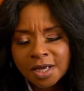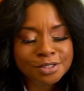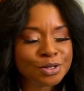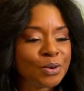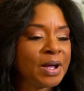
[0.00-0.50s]

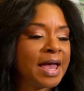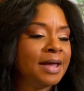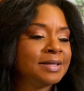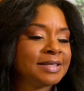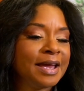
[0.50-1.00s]
So
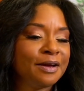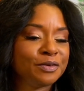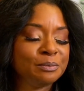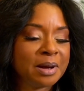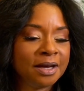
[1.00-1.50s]
as
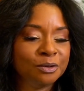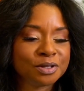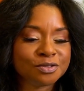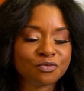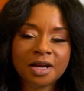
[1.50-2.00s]
everybody
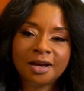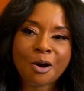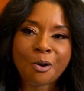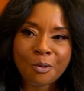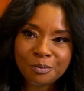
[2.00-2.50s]
was running
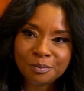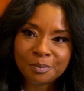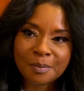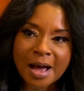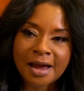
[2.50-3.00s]
home,
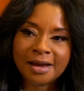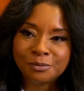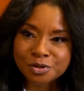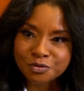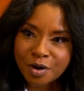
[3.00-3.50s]
I
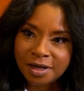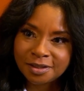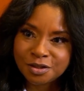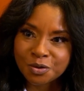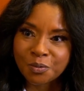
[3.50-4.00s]
was
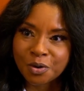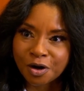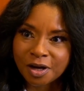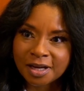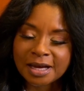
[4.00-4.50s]
running to
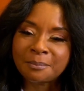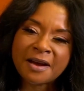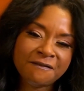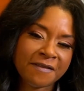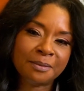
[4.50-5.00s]
work, and
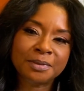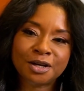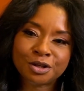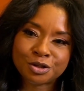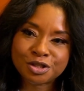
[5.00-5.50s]
my
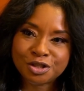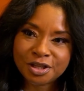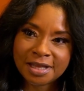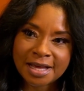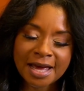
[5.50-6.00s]
family
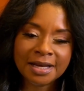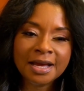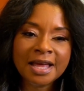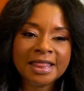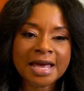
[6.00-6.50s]
understood that
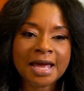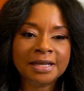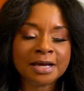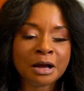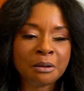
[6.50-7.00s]
we